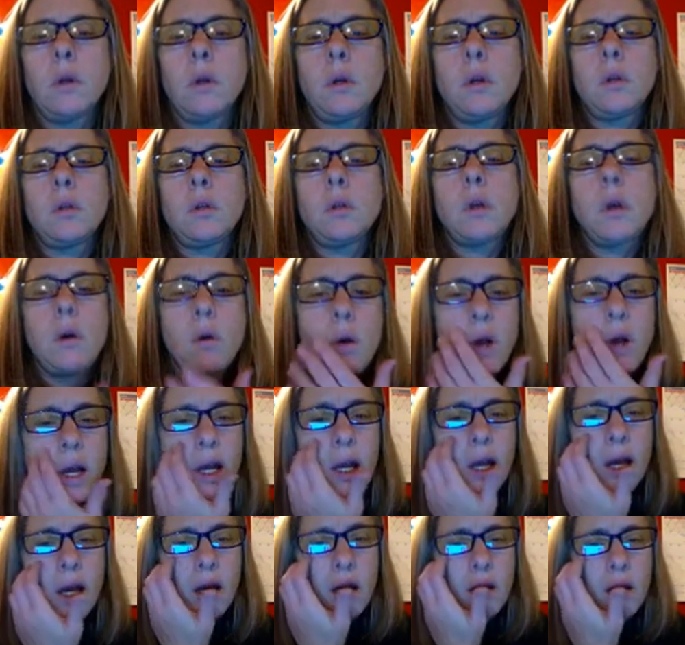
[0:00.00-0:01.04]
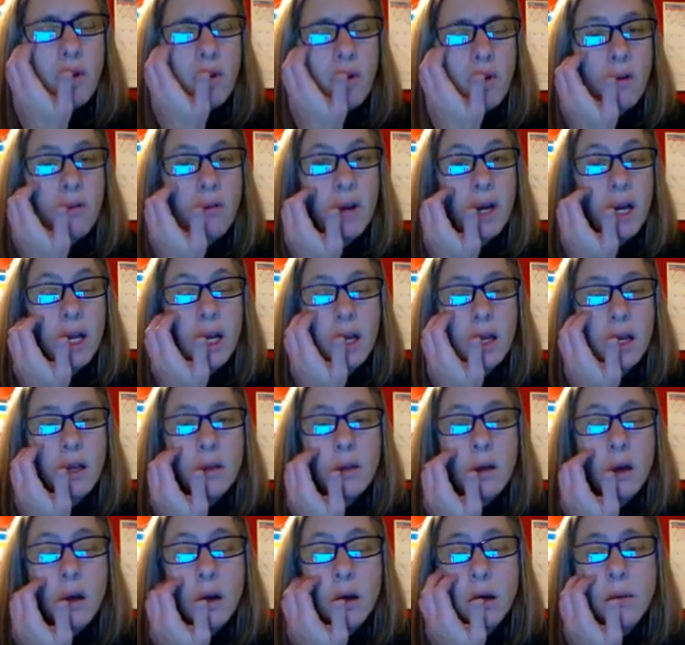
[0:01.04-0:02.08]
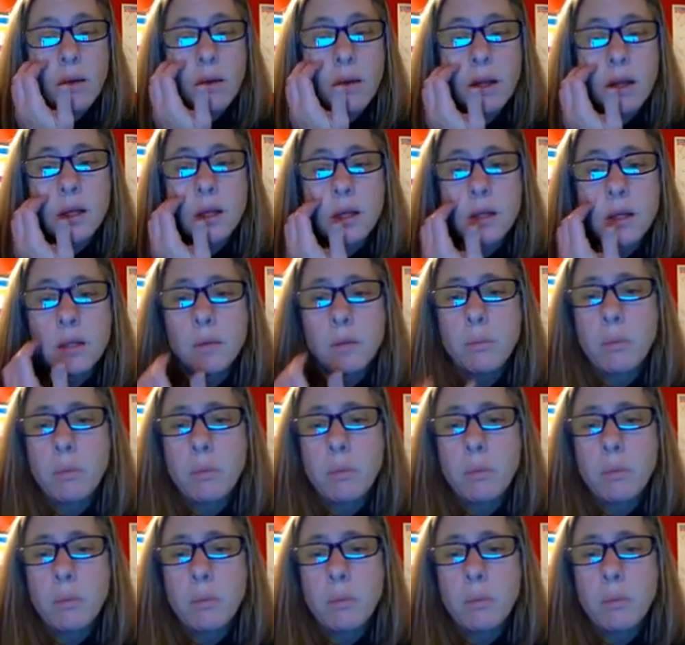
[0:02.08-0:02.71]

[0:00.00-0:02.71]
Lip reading: So I kind of already talked about this,